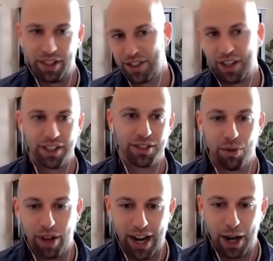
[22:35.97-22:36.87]
as long as the
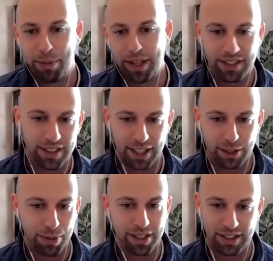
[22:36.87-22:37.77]
rent outpaces the
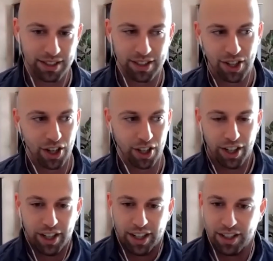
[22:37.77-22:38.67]
expenses it's all
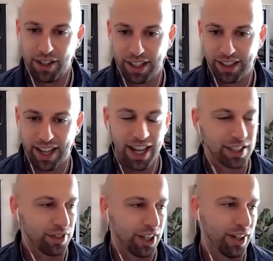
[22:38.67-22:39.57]
good and you get the
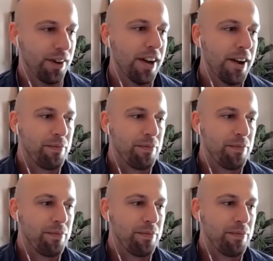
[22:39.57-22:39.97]
cash flow